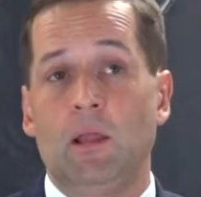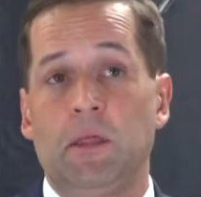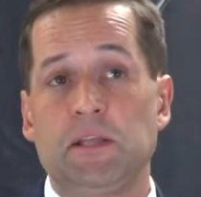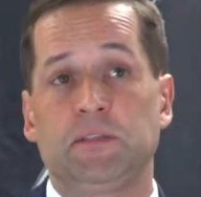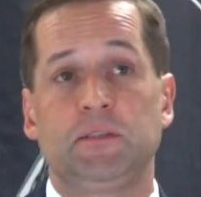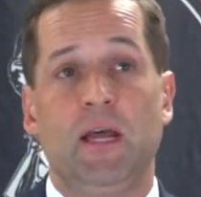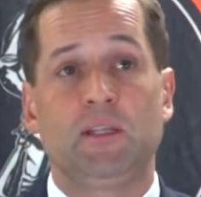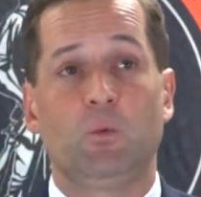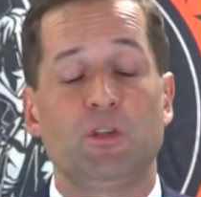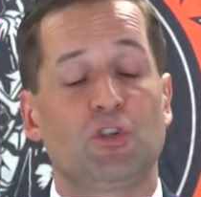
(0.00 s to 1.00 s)
that's
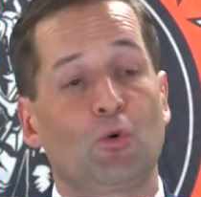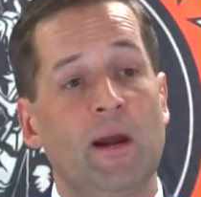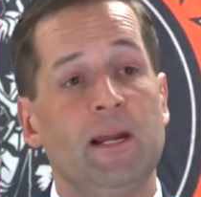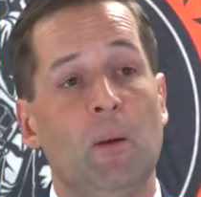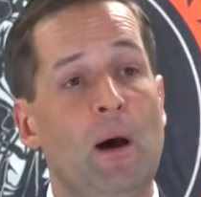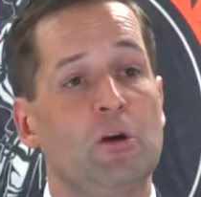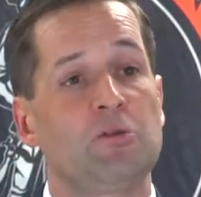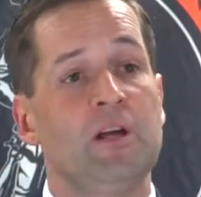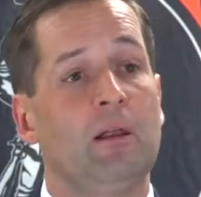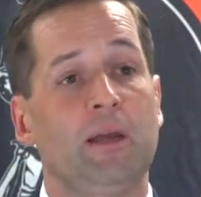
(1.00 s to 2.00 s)
what's great about
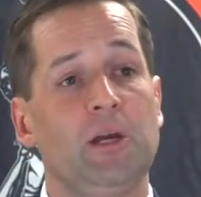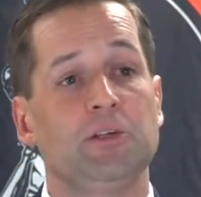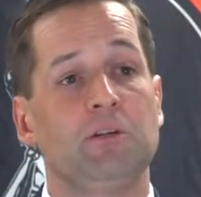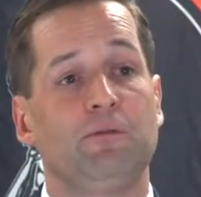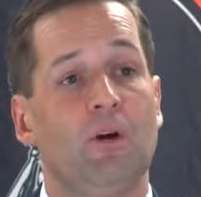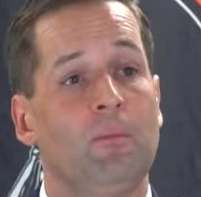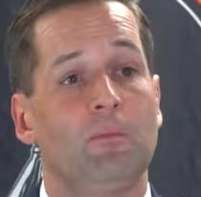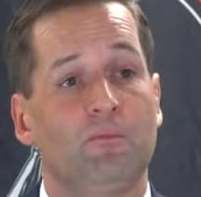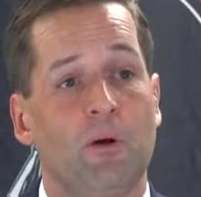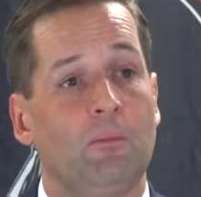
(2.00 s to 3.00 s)
your delegation
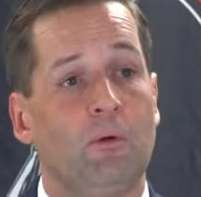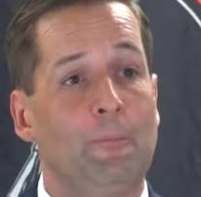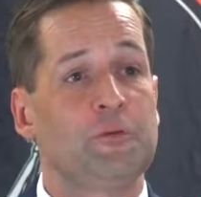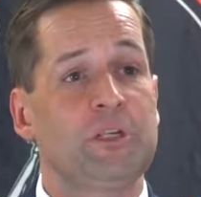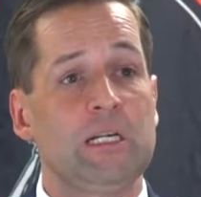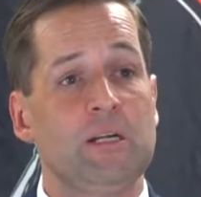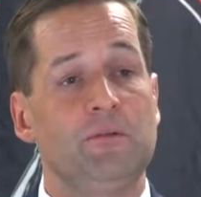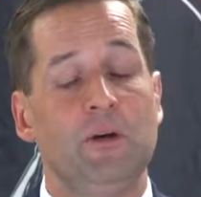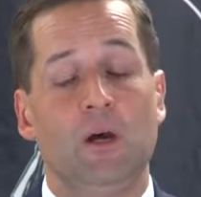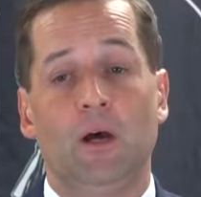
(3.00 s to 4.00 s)
from Representative